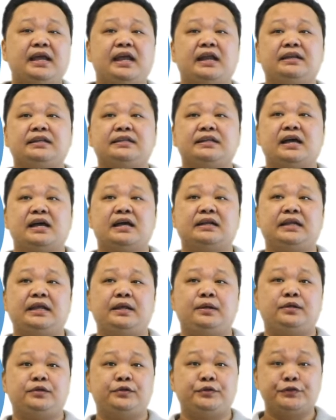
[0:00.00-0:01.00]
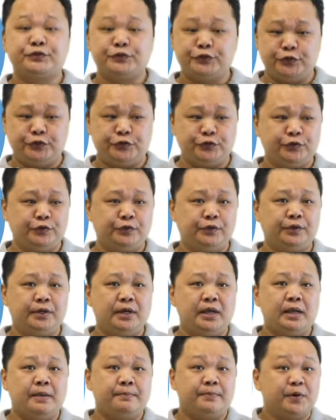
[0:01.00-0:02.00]
and they used to do
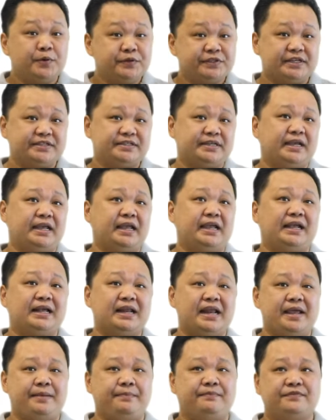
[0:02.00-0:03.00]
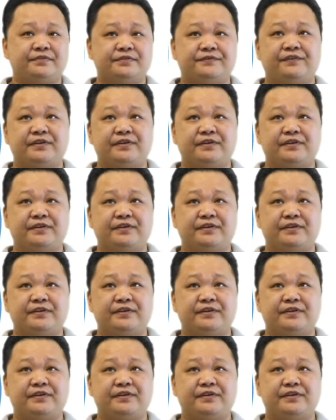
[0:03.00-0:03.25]
processing a claims.